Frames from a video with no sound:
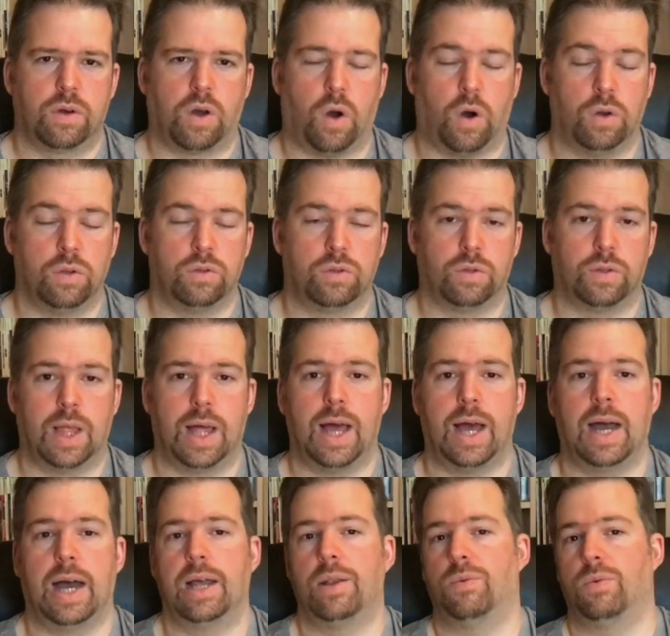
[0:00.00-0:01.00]
console that
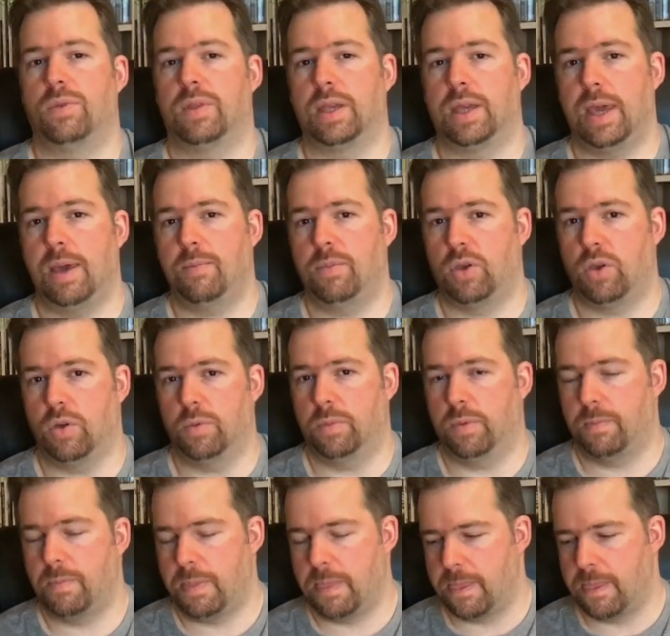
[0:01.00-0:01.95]
I had was the GameCube,